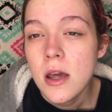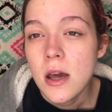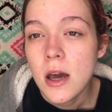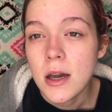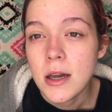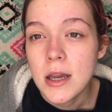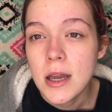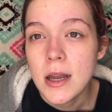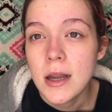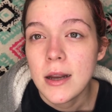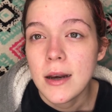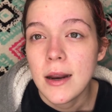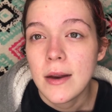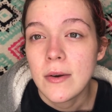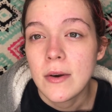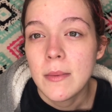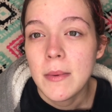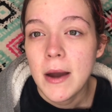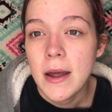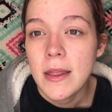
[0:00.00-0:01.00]
Again,
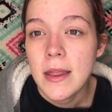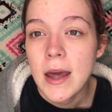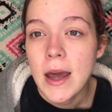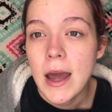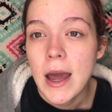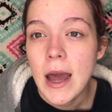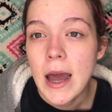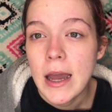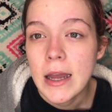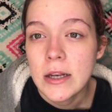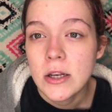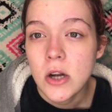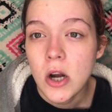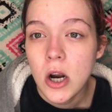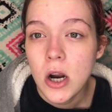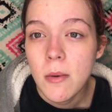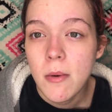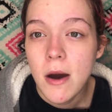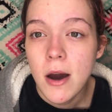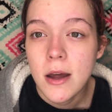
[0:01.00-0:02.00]
everybody that I
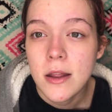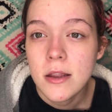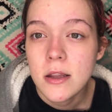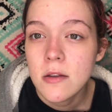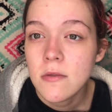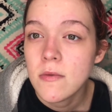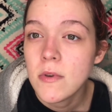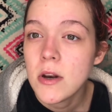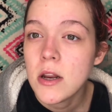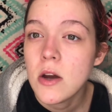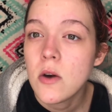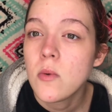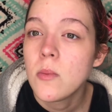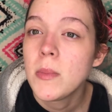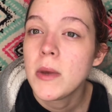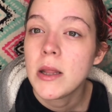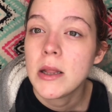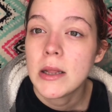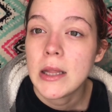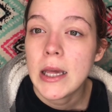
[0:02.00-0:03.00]
talk about in this video will
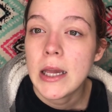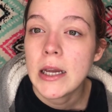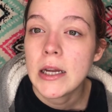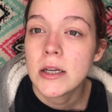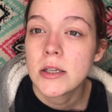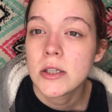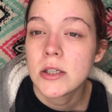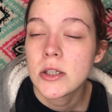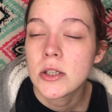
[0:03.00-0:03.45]
be linked.